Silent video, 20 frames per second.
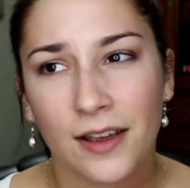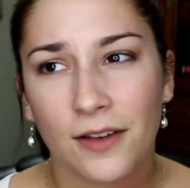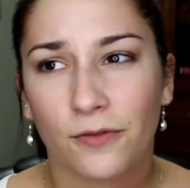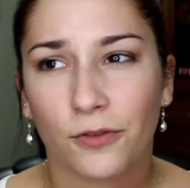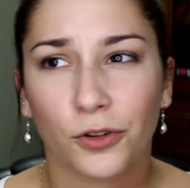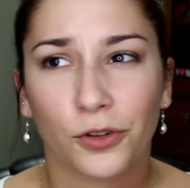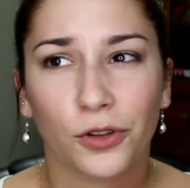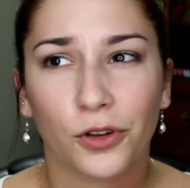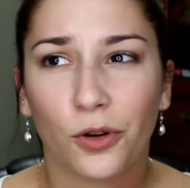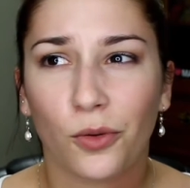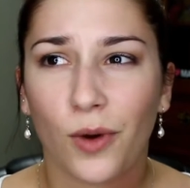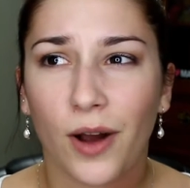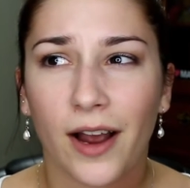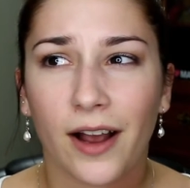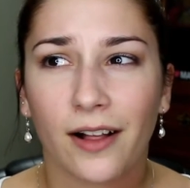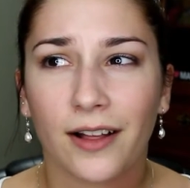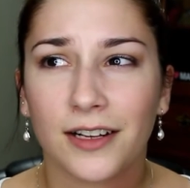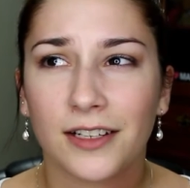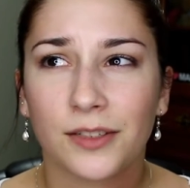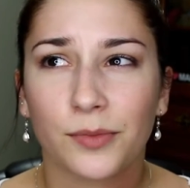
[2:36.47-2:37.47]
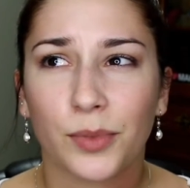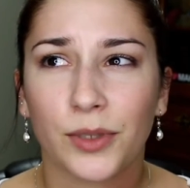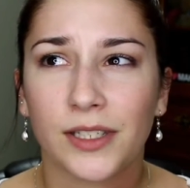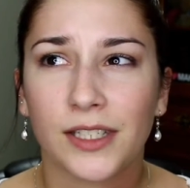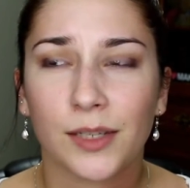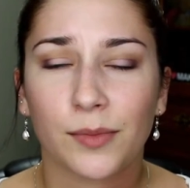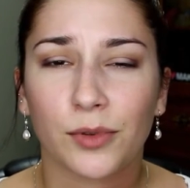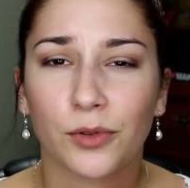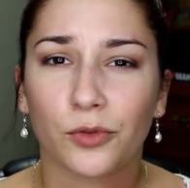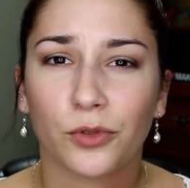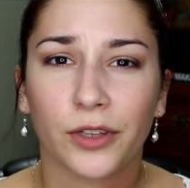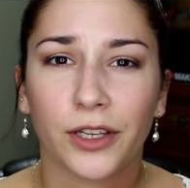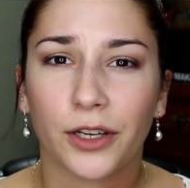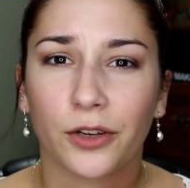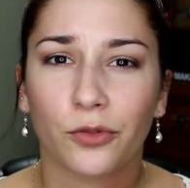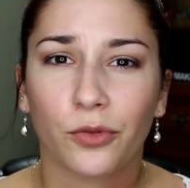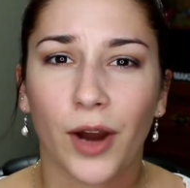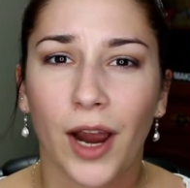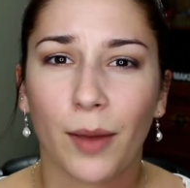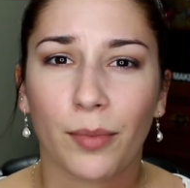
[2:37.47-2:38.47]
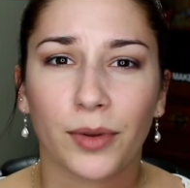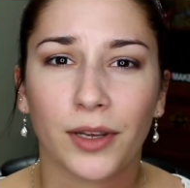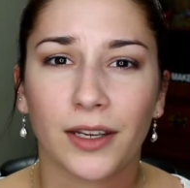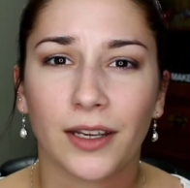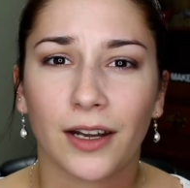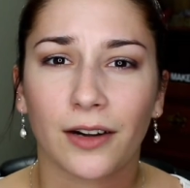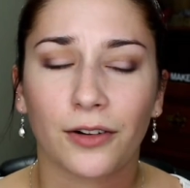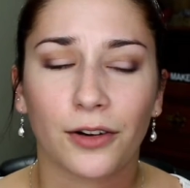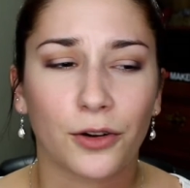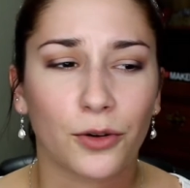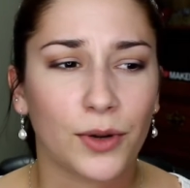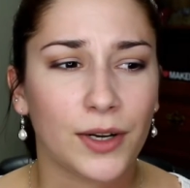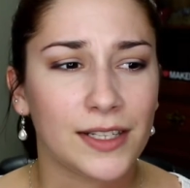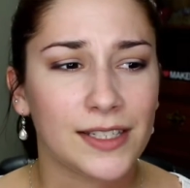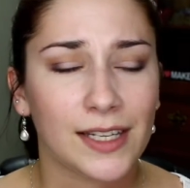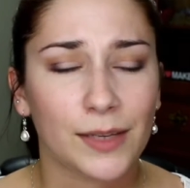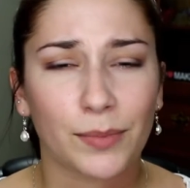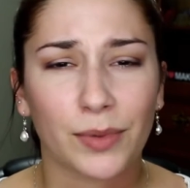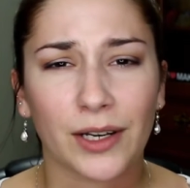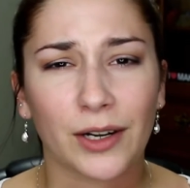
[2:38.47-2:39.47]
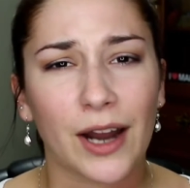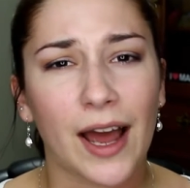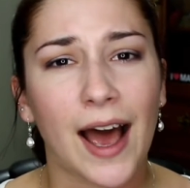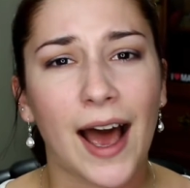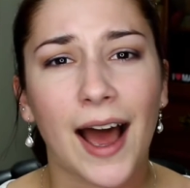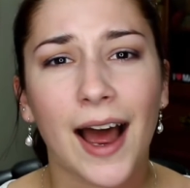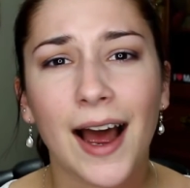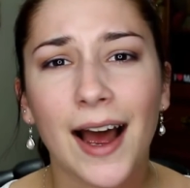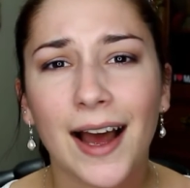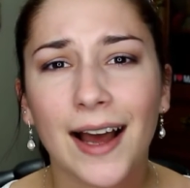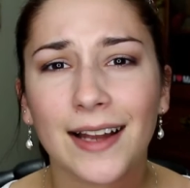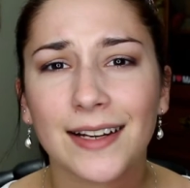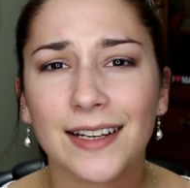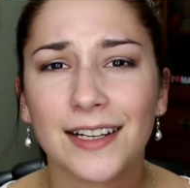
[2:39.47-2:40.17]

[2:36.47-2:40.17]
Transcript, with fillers: For a little while I just been sleeping really crappy, I don't know, and it's like been hot.